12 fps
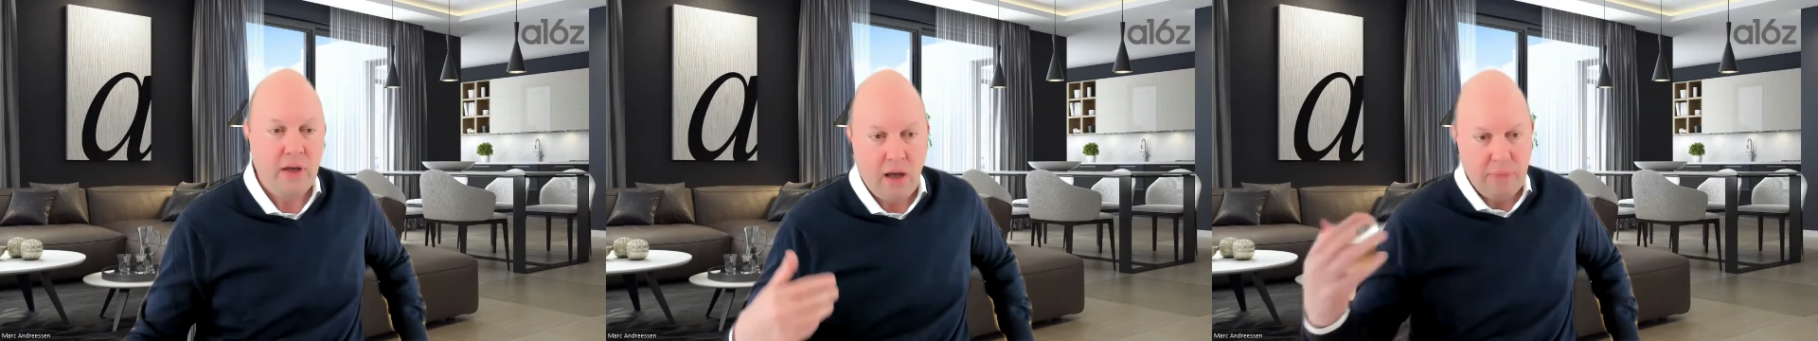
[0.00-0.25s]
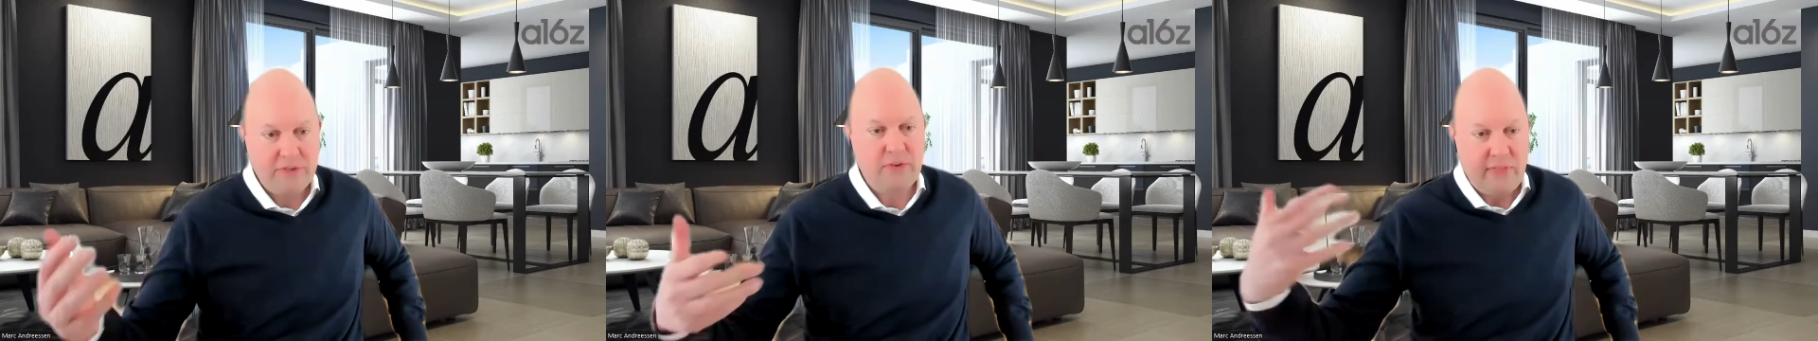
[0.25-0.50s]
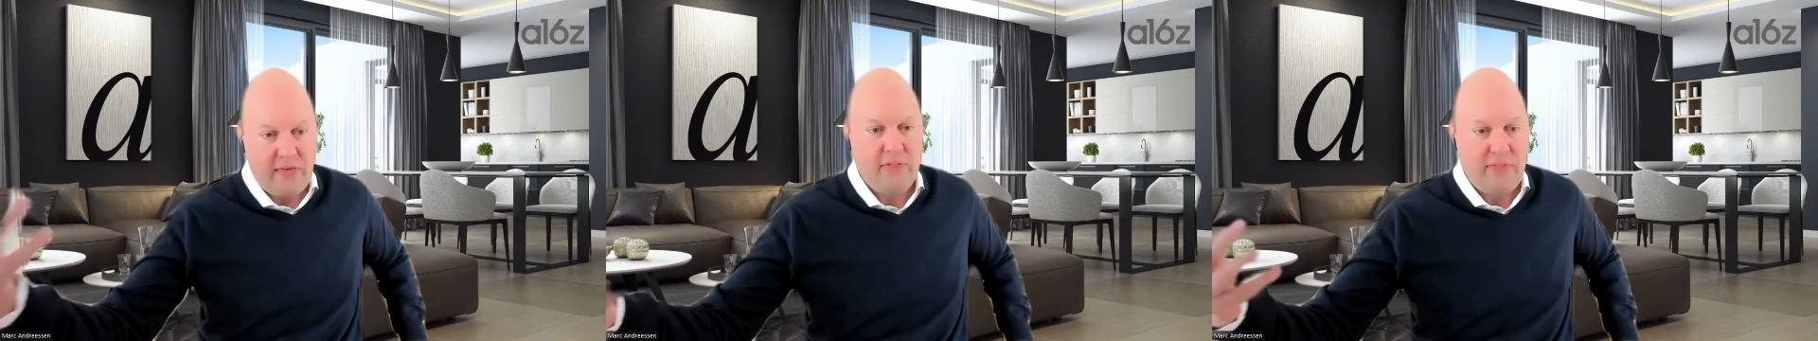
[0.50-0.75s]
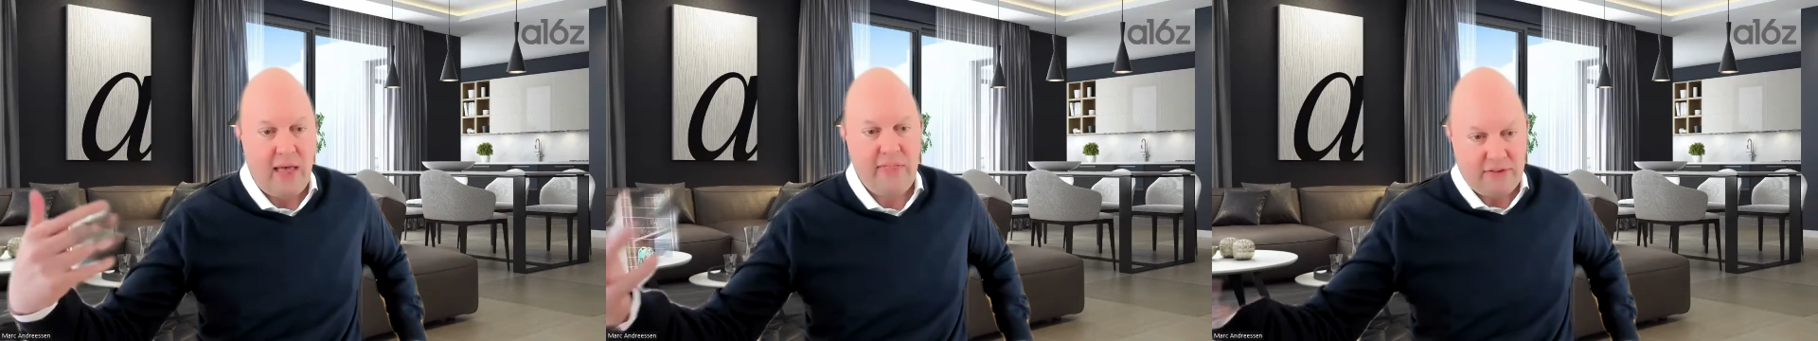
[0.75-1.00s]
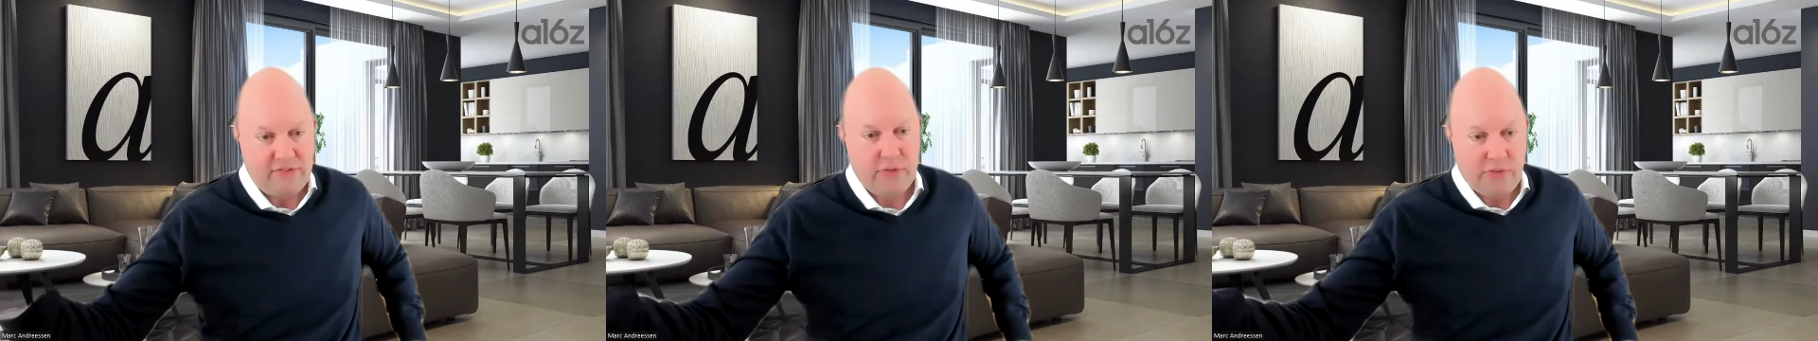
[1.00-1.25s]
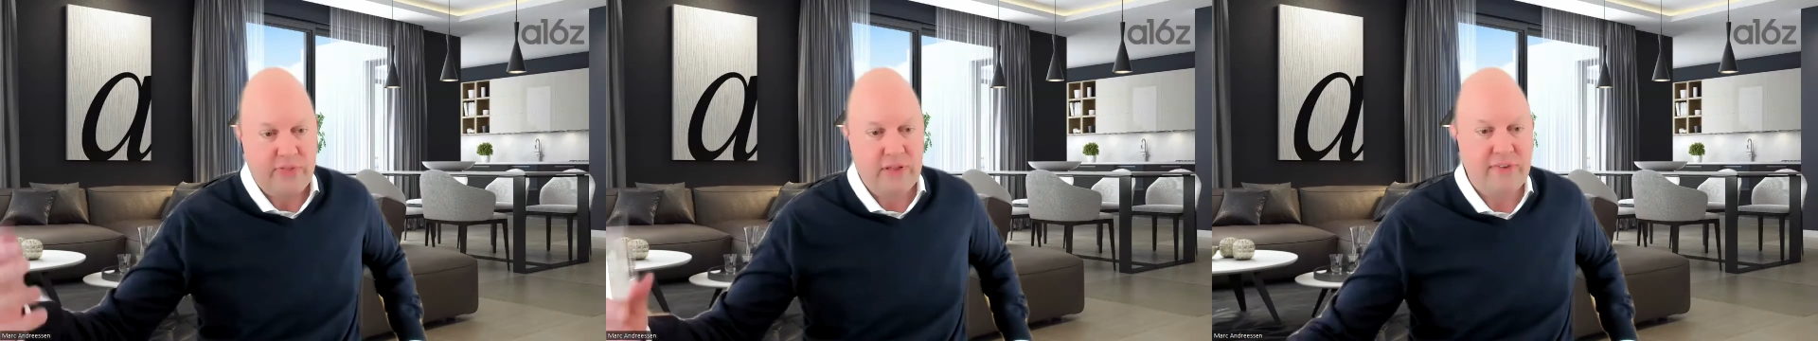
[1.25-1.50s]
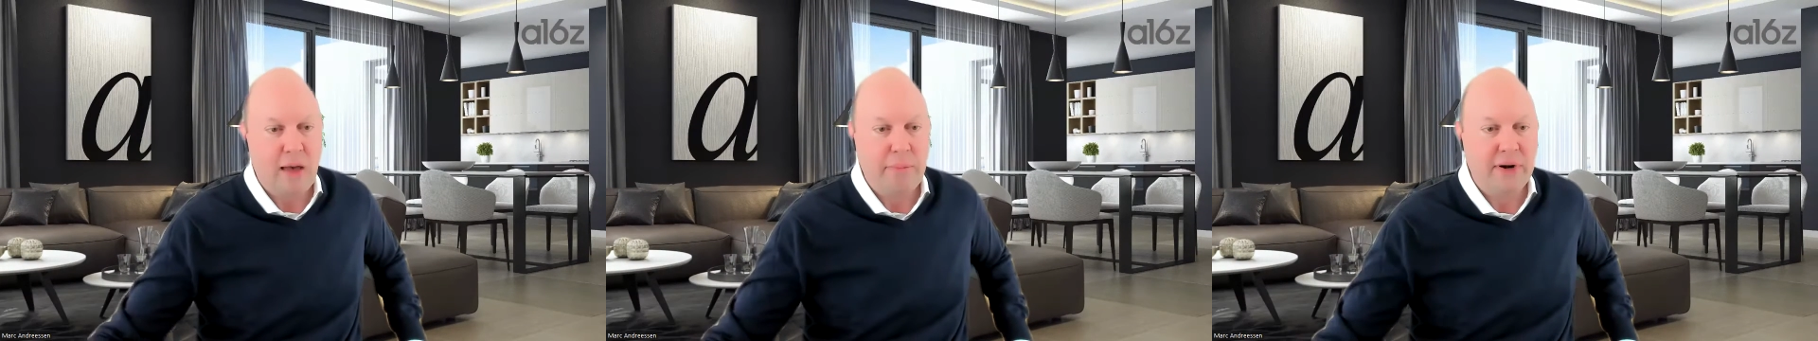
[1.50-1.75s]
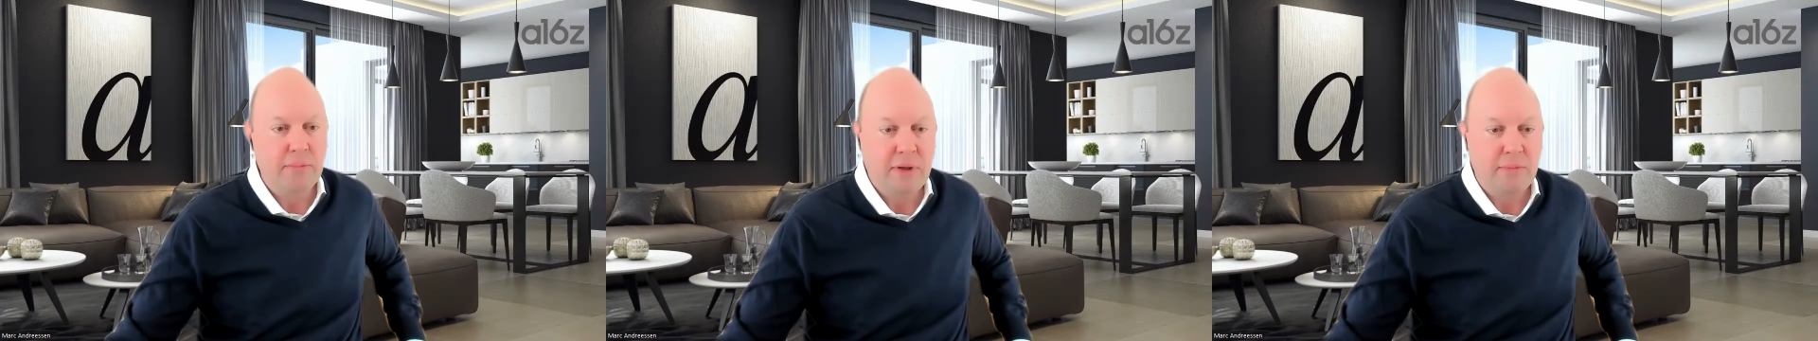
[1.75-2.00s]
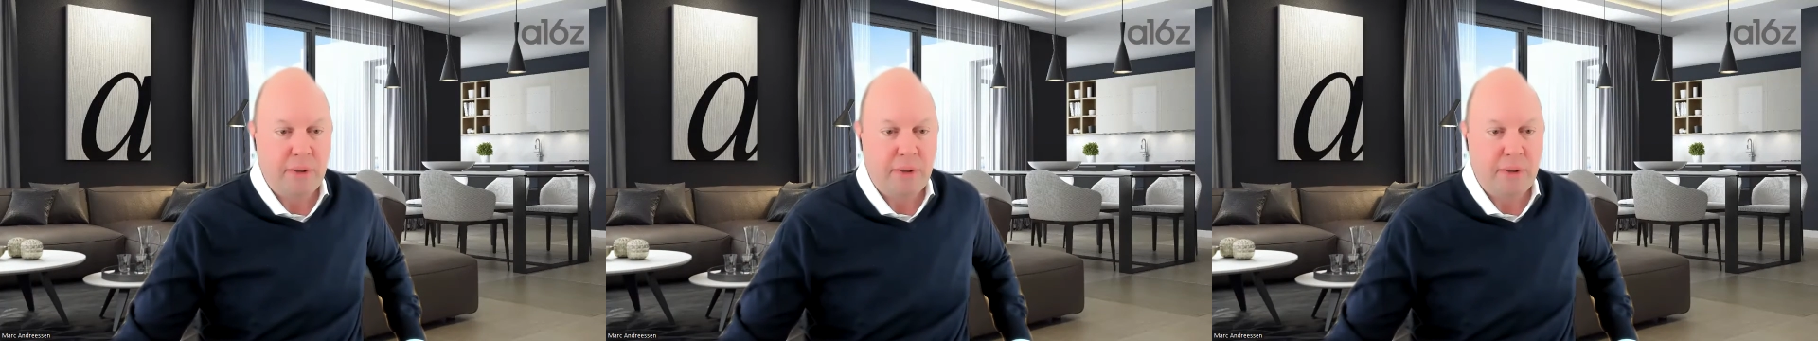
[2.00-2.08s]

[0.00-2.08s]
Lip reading: And so that's the other thing that's happening.